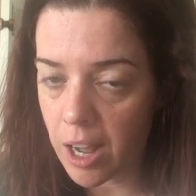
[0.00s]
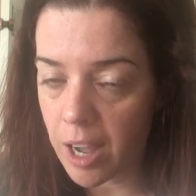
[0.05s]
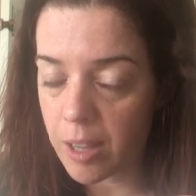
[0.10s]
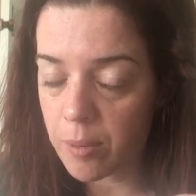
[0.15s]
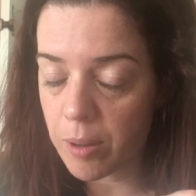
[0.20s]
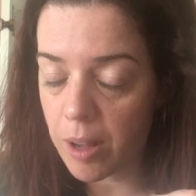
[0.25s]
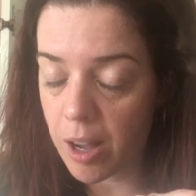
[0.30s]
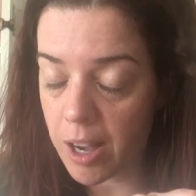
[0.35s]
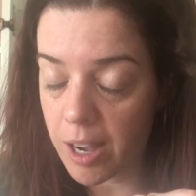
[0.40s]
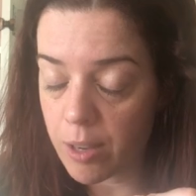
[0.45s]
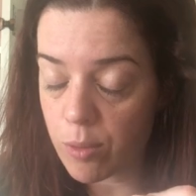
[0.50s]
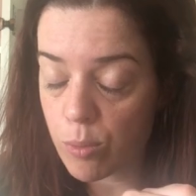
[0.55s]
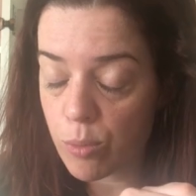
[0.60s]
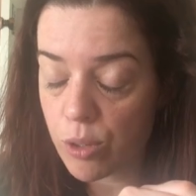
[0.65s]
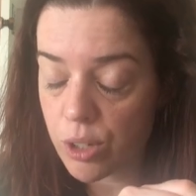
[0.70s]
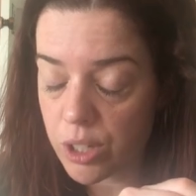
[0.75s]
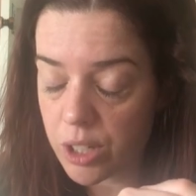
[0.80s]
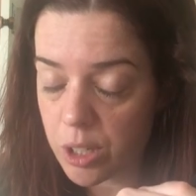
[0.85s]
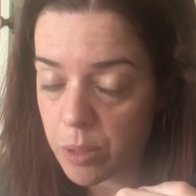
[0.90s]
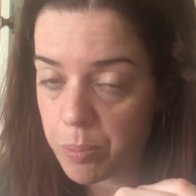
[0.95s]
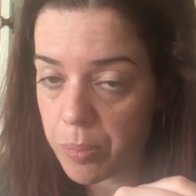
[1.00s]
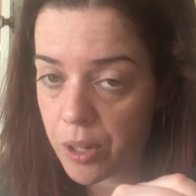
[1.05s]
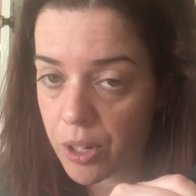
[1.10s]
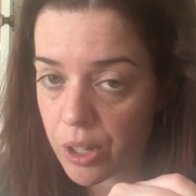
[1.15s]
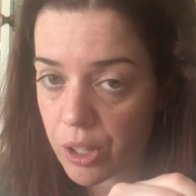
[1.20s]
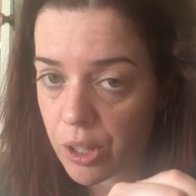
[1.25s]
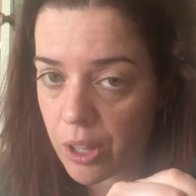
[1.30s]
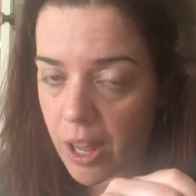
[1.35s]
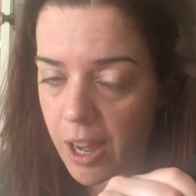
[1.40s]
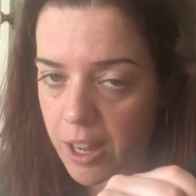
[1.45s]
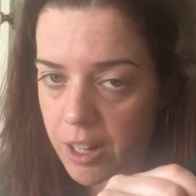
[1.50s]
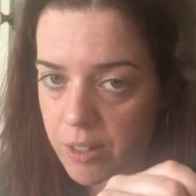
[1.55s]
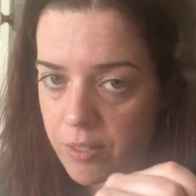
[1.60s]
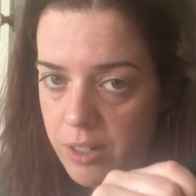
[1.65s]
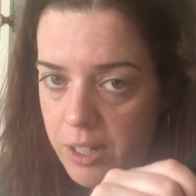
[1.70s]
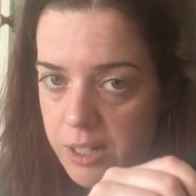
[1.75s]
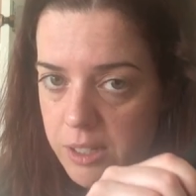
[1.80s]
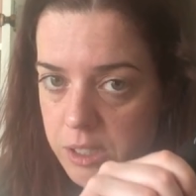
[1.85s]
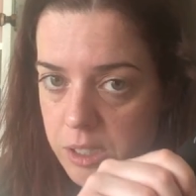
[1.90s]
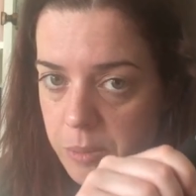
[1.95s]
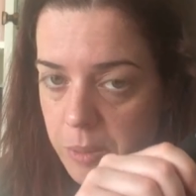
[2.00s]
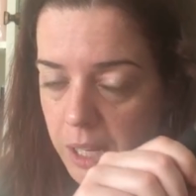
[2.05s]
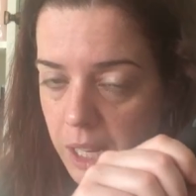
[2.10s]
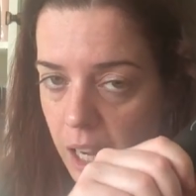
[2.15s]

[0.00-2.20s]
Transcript: I really put a lot of it into my